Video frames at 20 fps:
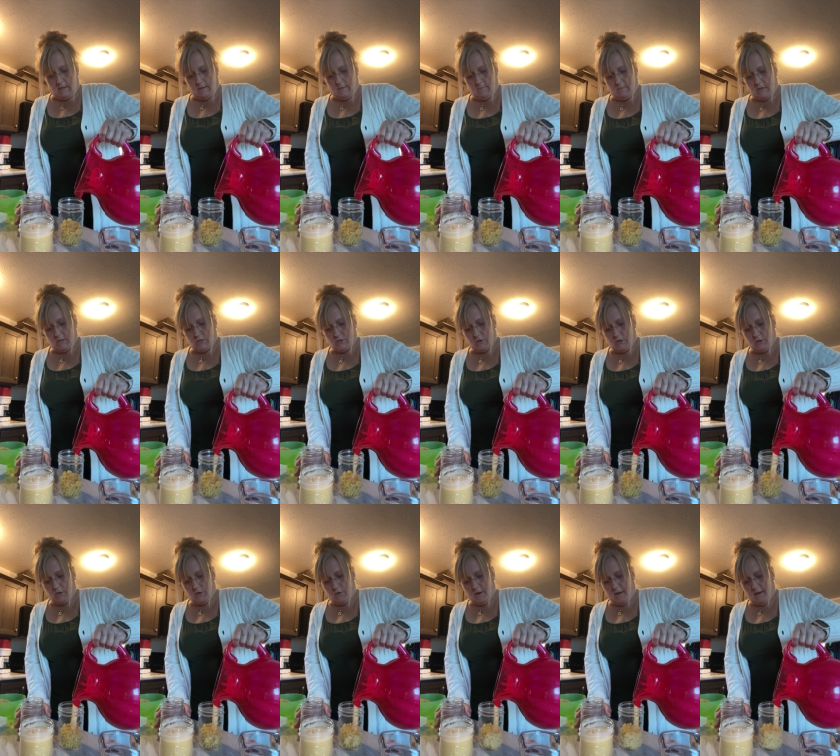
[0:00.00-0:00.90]
make sure
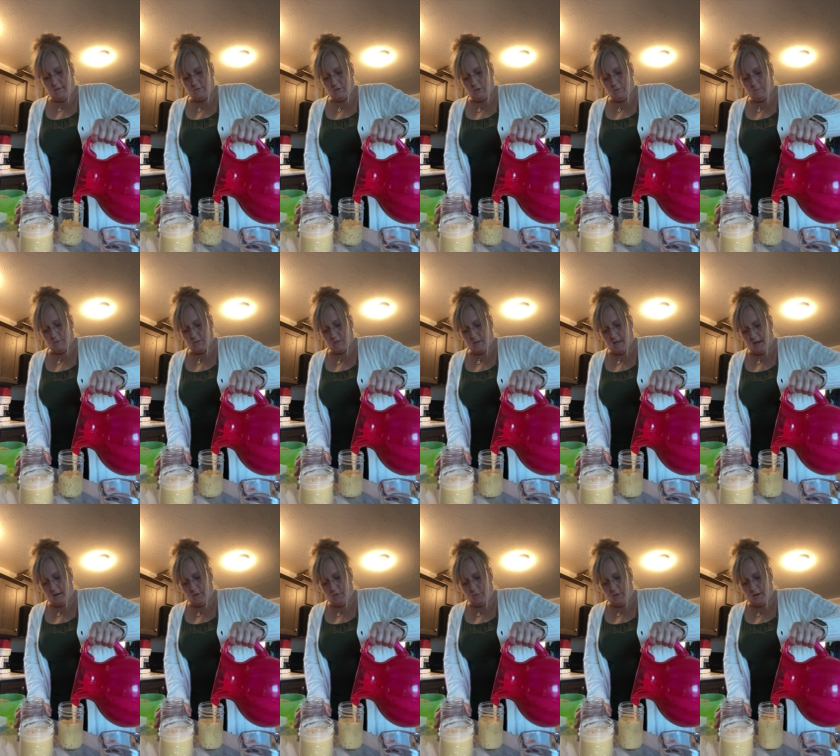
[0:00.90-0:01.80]
you don't have too much of
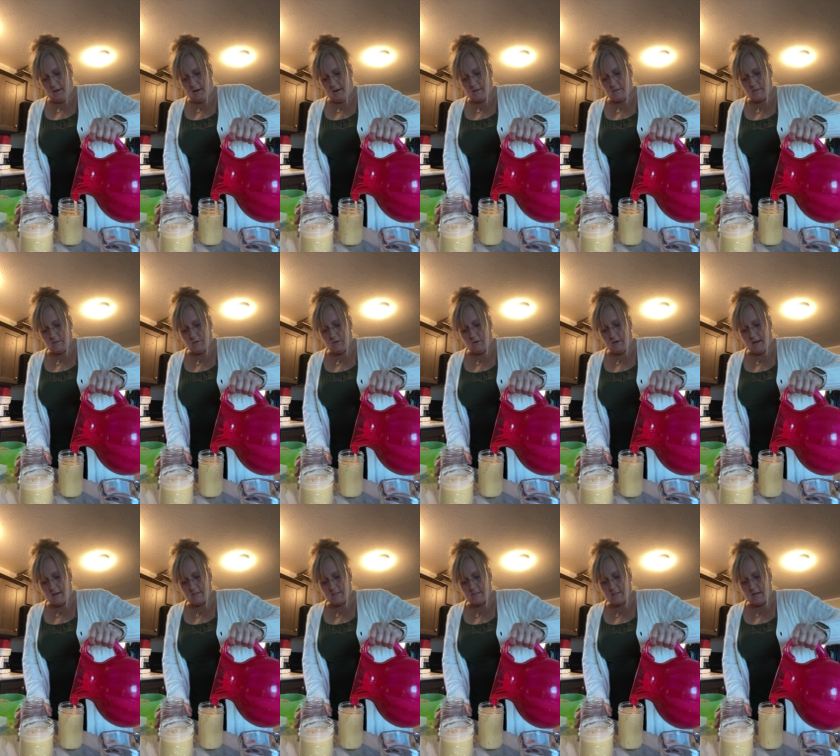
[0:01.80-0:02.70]
that going on so they're
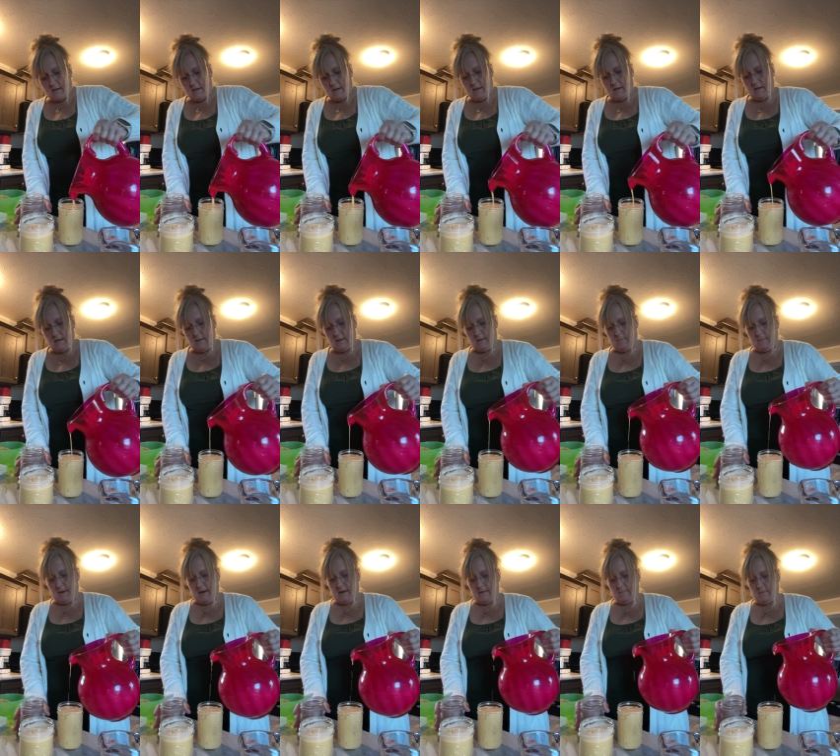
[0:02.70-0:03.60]
not stuck in the
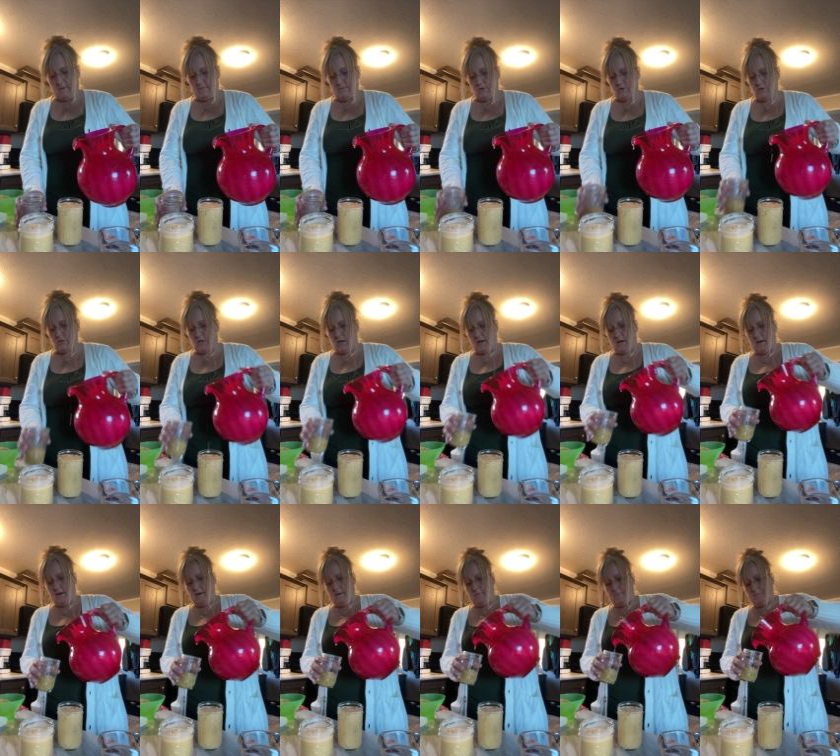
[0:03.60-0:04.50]
bottom of your jar.